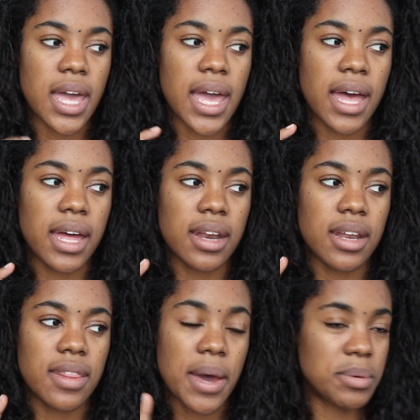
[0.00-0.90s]
And
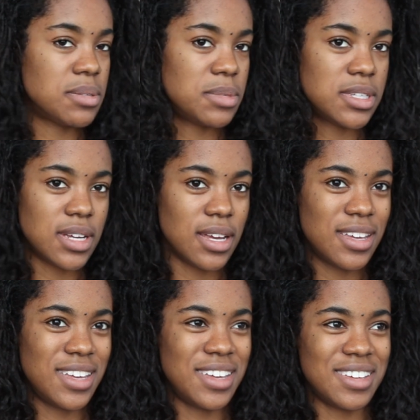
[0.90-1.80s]
that was a
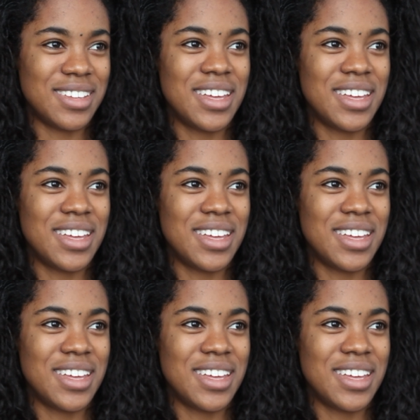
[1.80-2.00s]
mistake.